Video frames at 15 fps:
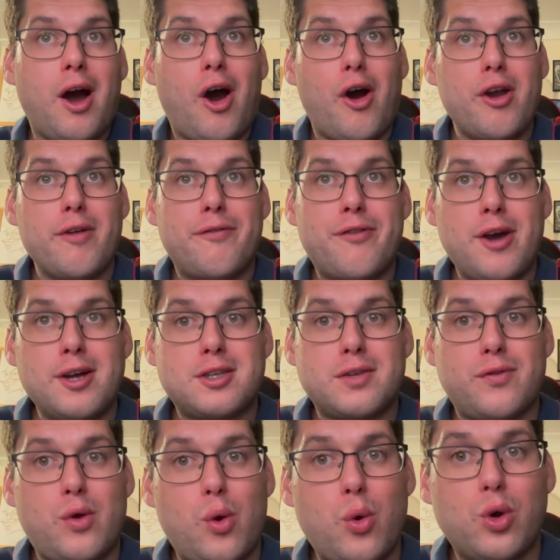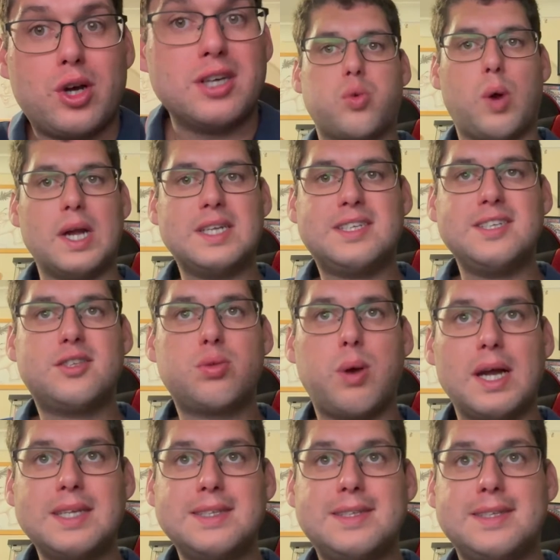on the 1st of August
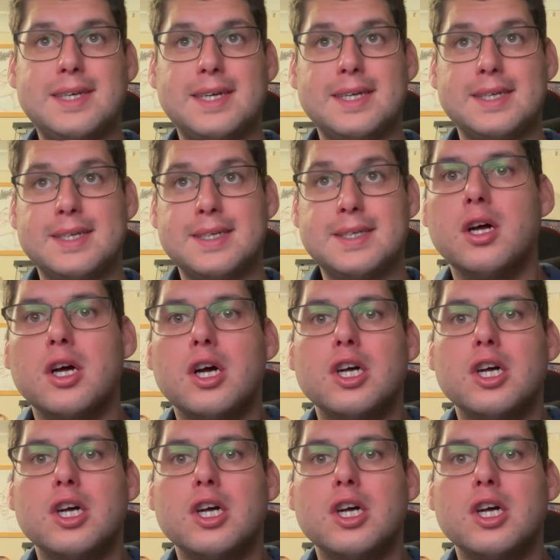2020.